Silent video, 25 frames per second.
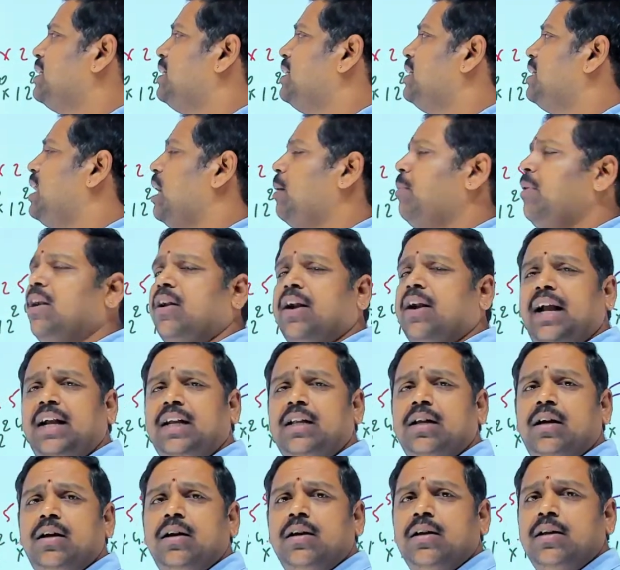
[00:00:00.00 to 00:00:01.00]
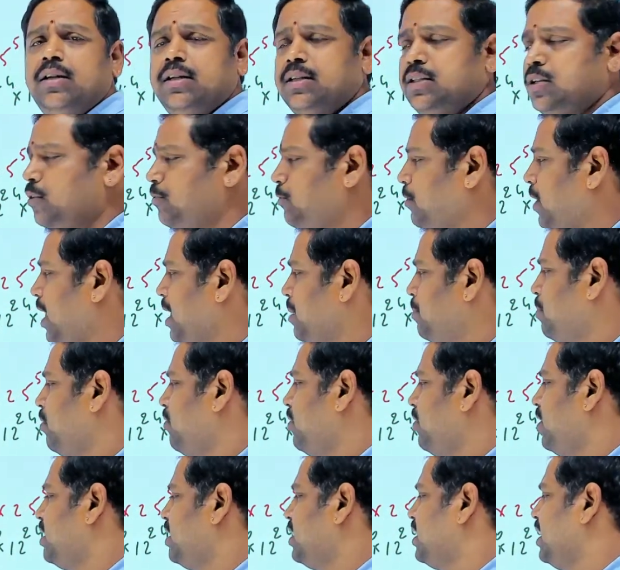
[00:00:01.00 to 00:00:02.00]
double, right? So 5 power
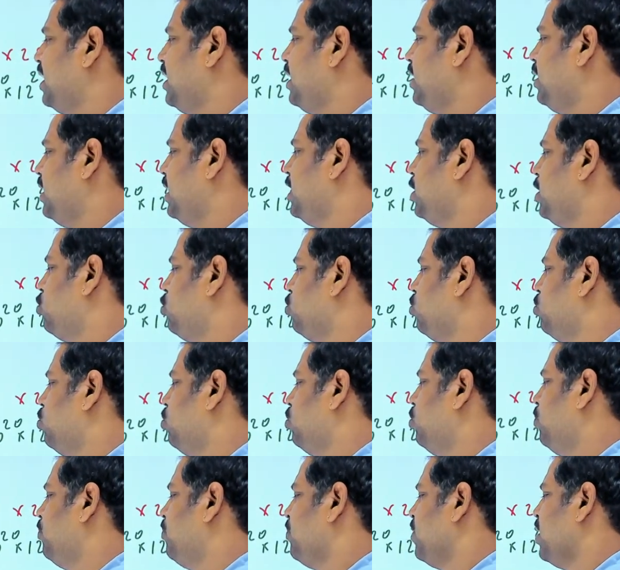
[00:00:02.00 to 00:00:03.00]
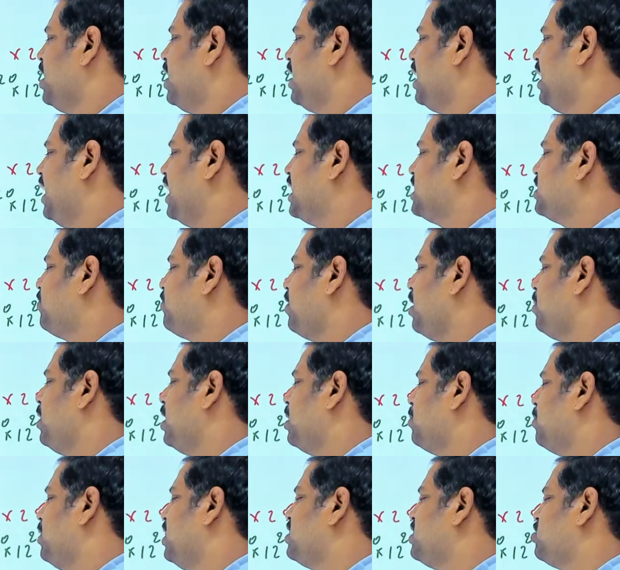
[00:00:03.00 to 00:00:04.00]
10 into, next 5 multiple
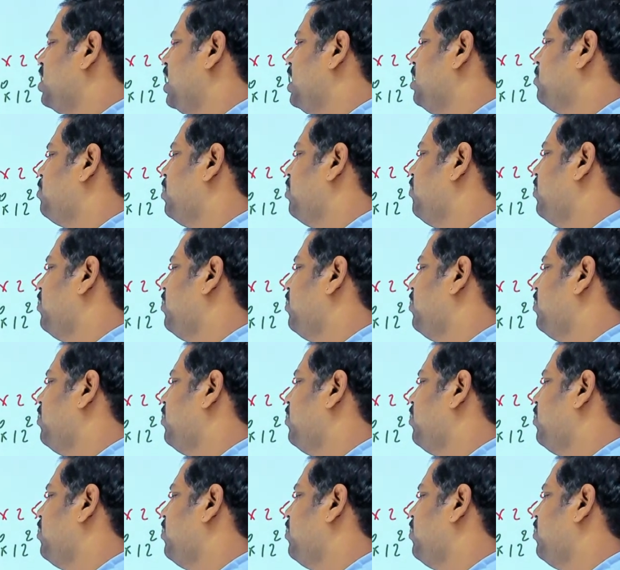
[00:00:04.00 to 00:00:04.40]
is 10 power